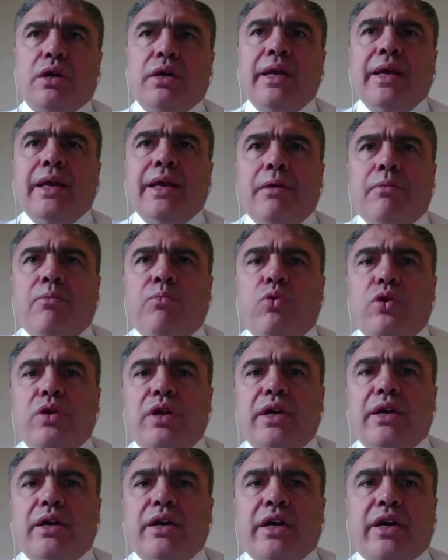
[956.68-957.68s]
Earth
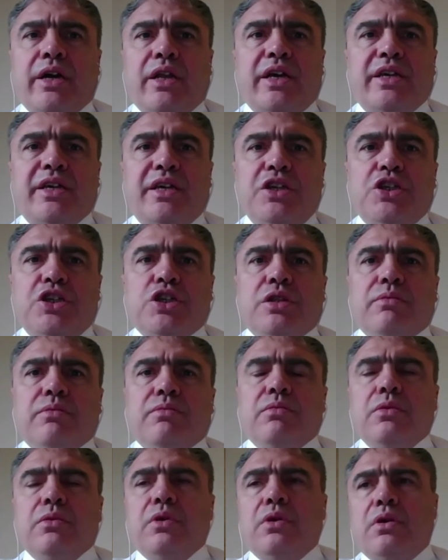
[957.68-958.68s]
planet. And if
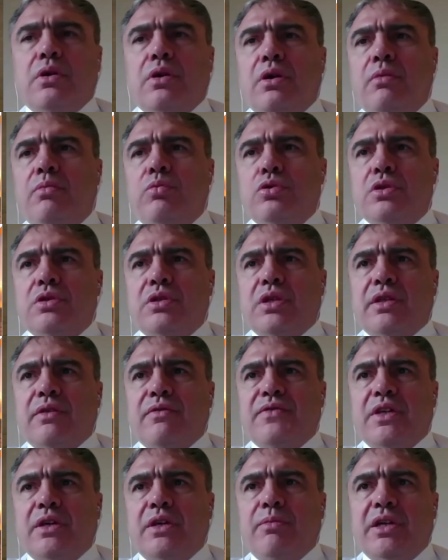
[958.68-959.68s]
it's more
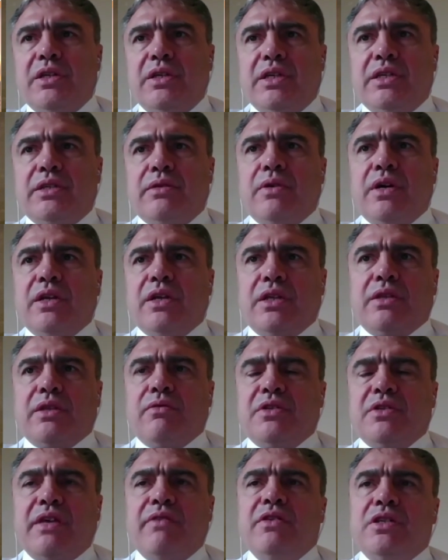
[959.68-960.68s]
environmentally
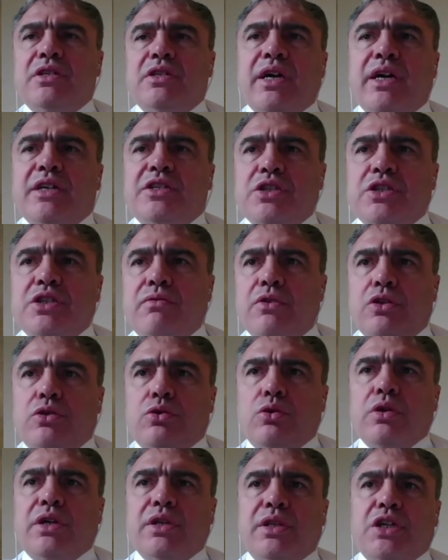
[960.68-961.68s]
friendly, it would affect
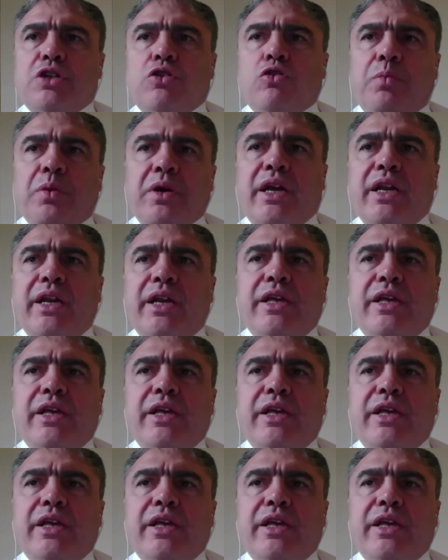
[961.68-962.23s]
not only the